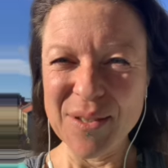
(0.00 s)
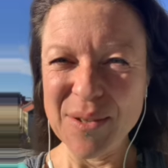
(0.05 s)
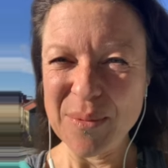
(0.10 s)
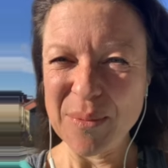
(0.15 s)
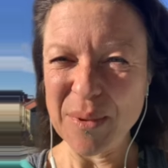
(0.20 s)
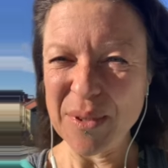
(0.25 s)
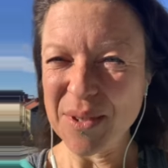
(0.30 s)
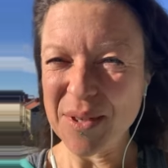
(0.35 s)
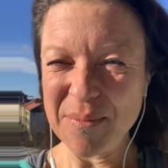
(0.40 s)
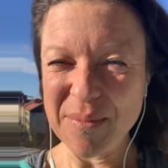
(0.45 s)
What
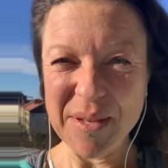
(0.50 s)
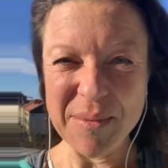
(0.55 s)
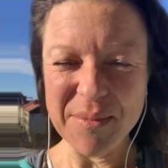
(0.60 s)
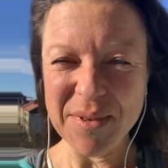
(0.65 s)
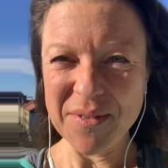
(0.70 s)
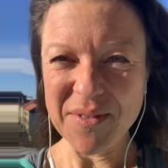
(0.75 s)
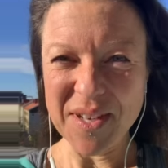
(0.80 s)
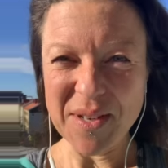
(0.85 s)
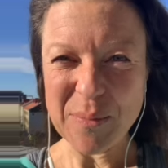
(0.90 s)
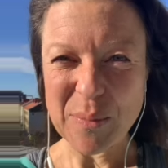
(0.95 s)
do I mean by
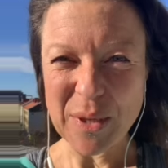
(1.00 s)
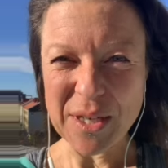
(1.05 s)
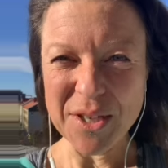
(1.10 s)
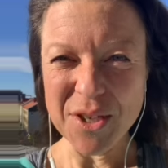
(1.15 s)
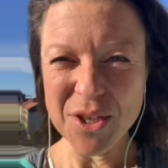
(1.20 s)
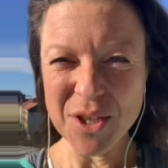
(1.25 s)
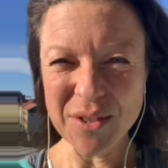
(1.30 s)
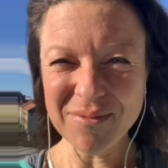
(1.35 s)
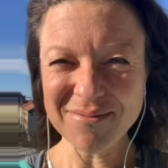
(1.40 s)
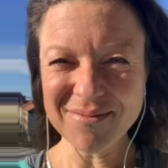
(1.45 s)

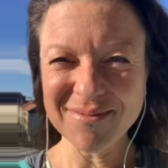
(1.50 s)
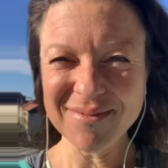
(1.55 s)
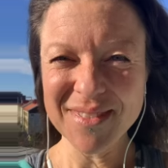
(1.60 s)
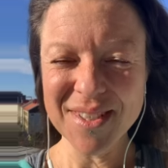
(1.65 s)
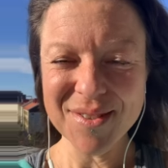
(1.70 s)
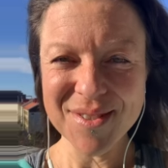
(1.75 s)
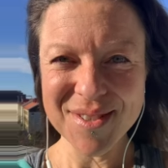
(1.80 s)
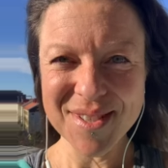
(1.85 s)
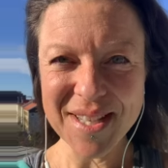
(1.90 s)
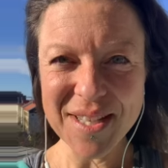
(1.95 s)
vibration?
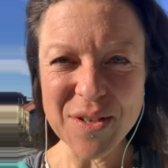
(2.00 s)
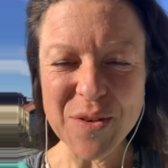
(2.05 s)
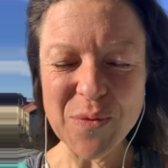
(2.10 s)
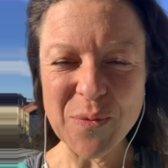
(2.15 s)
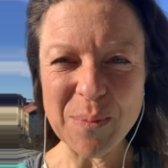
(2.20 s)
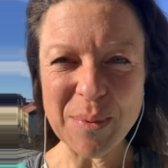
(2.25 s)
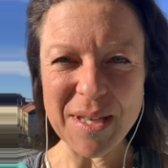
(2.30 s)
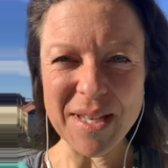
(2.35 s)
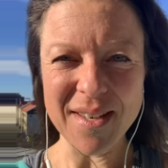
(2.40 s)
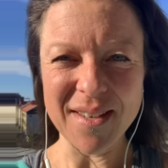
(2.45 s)
Your state
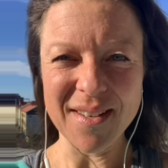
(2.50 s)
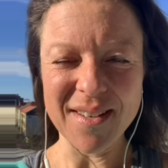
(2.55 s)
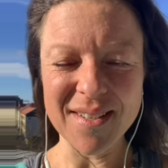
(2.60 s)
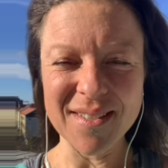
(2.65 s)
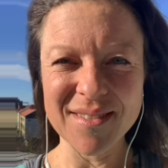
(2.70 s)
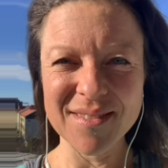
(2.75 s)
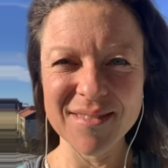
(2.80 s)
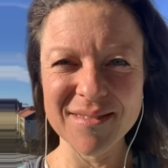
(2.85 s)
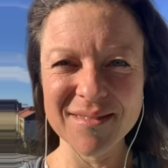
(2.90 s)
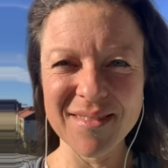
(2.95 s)
of being,
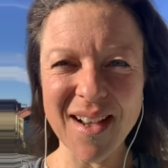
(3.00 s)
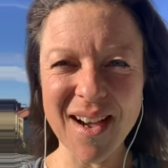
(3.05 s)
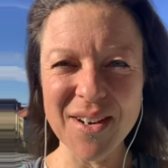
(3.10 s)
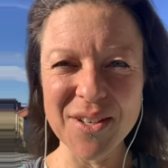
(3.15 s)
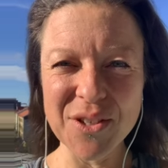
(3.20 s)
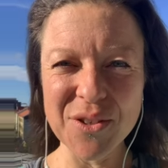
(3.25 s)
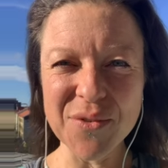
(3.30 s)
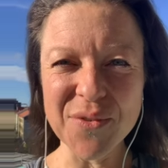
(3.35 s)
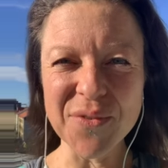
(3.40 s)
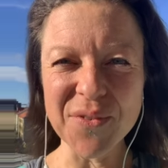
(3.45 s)
how
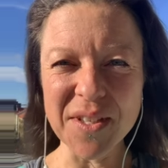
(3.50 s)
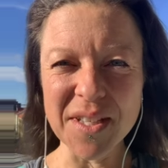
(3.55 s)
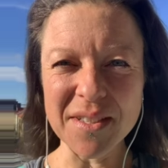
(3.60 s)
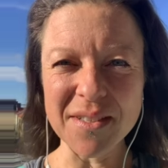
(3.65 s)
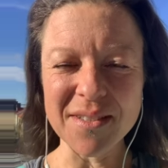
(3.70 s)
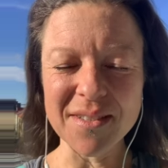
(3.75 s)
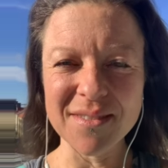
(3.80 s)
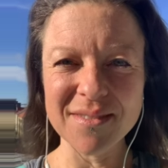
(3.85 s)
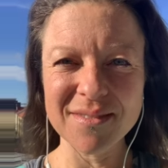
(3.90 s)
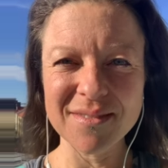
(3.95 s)
you
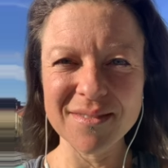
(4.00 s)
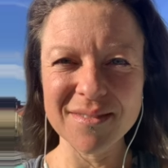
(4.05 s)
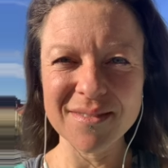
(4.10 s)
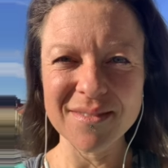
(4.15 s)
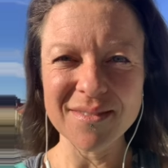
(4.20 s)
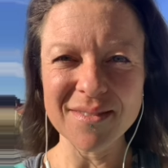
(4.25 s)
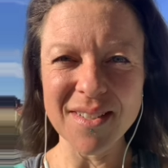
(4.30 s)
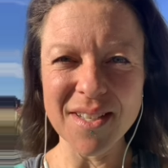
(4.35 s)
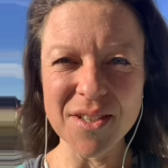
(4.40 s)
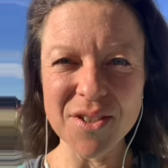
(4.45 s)
feel
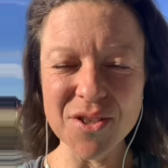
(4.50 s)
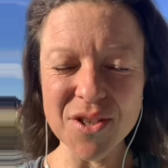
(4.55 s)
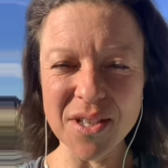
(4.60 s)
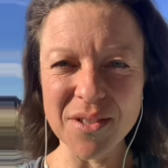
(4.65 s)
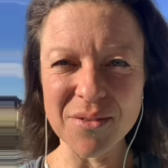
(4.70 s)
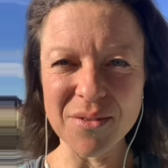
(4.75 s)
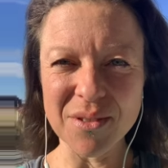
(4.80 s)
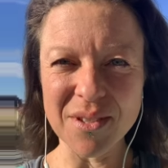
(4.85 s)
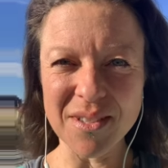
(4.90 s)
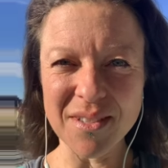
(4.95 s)
in
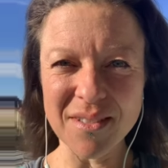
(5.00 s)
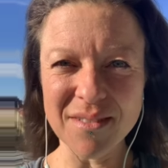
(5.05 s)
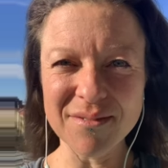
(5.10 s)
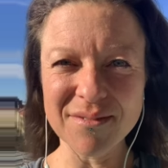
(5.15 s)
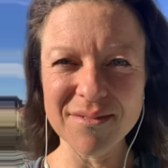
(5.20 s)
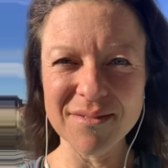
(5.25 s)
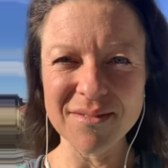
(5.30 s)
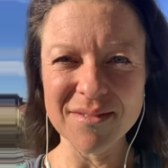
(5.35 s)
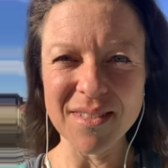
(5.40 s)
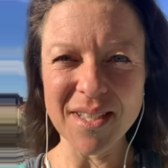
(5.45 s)
general,
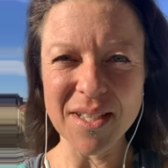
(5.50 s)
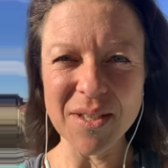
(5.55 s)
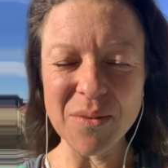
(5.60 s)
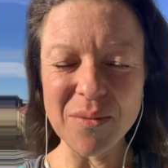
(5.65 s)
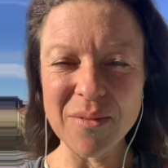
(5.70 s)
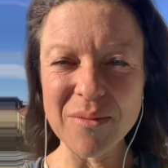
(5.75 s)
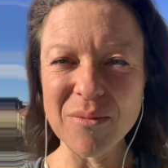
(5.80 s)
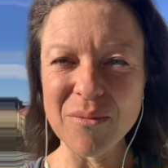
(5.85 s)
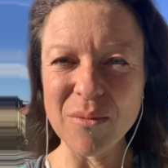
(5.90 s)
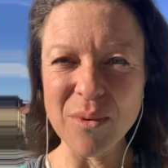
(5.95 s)
like
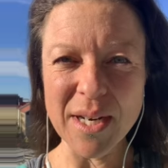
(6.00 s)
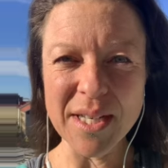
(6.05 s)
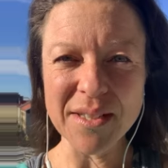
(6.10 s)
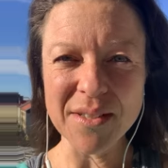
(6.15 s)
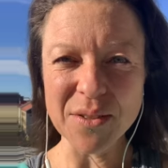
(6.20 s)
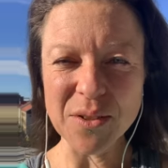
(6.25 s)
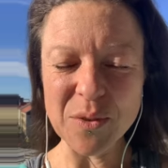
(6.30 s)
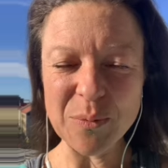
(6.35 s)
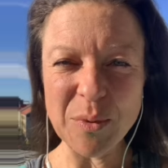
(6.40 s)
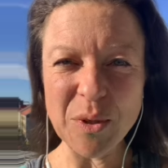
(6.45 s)
right
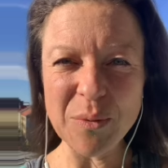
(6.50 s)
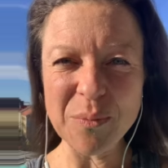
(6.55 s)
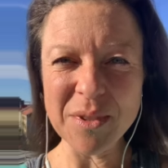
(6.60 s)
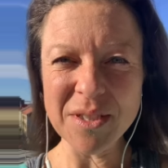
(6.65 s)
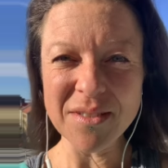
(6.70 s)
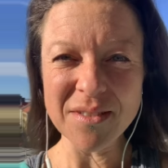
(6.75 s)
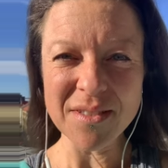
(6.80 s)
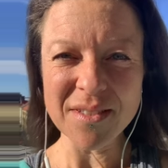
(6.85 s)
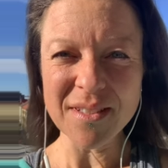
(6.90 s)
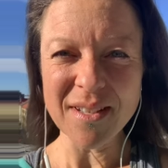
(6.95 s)
this
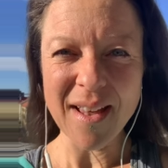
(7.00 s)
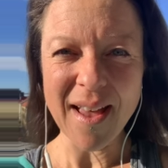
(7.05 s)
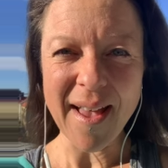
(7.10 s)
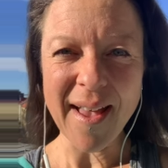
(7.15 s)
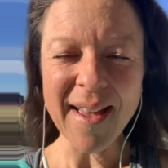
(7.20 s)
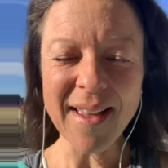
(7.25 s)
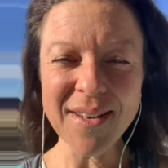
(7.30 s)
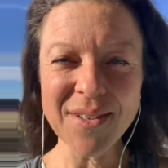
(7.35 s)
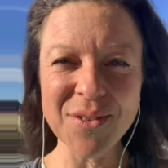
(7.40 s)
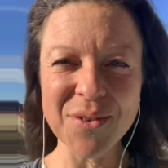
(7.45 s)
moment
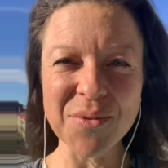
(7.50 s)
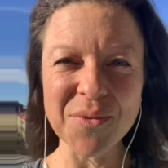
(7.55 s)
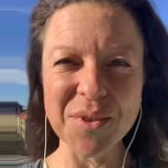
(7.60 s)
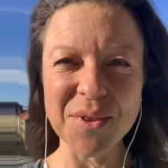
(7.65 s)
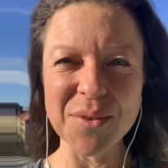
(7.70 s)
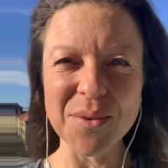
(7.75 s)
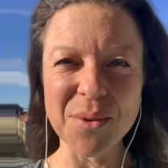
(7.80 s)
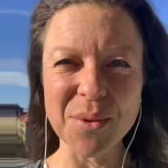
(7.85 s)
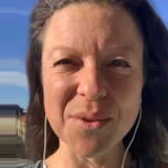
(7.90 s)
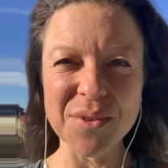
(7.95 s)
and over
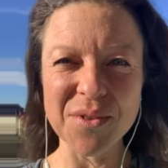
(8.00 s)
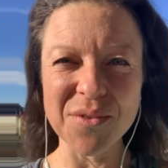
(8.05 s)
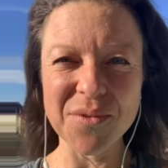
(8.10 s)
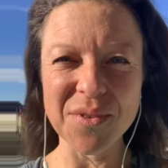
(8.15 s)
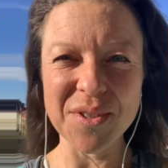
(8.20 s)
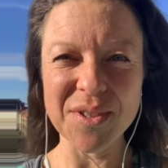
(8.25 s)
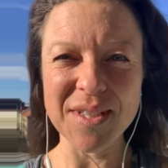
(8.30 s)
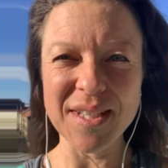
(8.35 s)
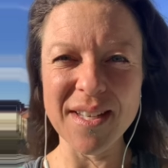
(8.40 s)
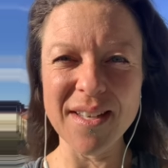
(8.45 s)
the course of
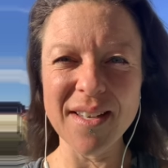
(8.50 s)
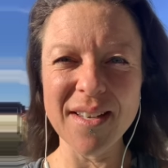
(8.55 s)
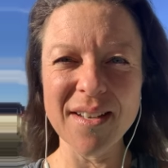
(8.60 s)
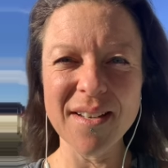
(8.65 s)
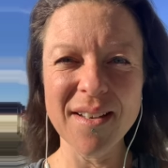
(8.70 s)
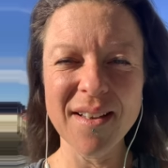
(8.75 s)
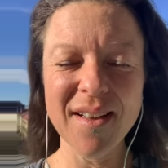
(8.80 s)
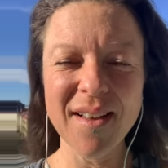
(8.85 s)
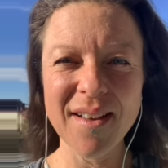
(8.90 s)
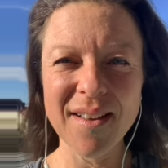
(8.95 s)
your day
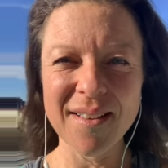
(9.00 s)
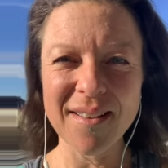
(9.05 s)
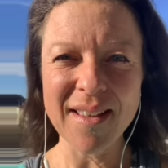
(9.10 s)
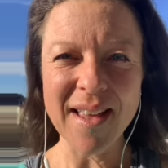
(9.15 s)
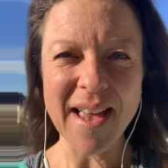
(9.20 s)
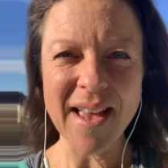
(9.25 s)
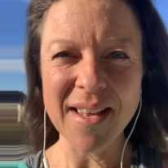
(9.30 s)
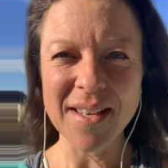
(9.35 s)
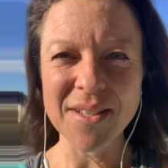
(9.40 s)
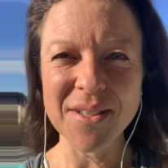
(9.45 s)

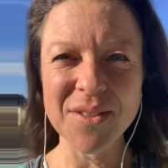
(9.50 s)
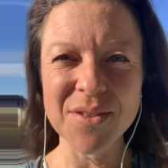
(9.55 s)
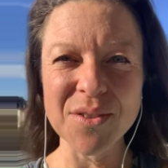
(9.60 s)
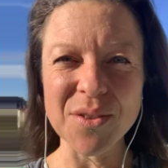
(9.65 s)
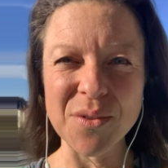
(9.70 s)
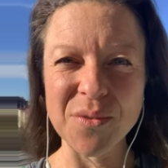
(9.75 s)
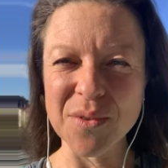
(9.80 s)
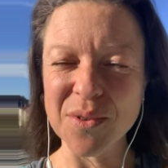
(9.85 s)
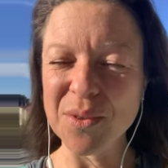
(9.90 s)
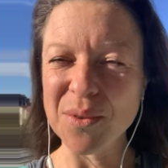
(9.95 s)
and
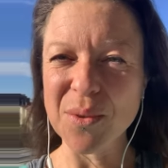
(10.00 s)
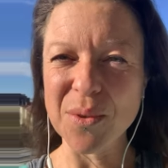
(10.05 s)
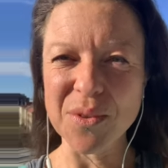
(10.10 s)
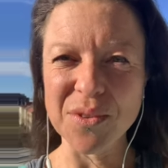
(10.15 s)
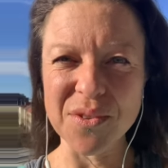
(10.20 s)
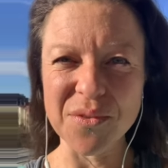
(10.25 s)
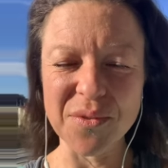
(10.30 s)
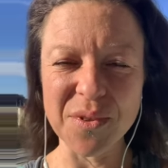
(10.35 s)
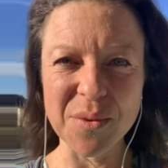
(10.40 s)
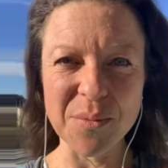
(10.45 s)
over the
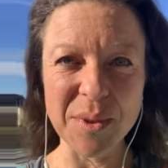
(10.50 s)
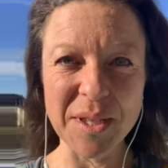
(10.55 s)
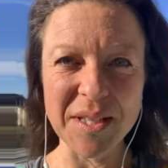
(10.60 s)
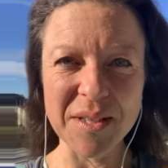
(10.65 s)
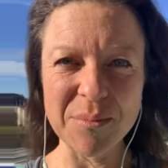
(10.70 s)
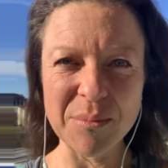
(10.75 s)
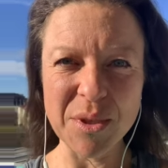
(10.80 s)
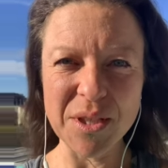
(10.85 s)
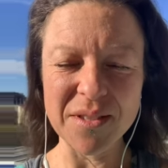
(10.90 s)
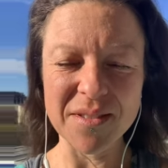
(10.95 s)
course of your week
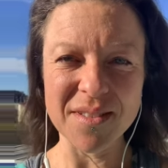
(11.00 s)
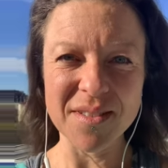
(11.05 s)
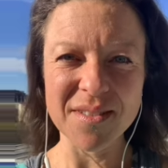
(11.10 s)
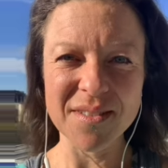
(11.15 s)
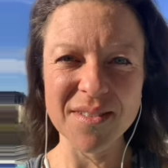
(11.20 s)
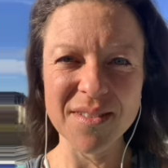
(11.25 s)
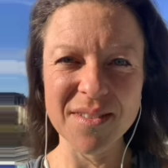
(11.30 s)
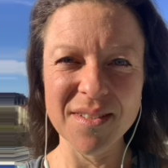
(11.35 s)
and months.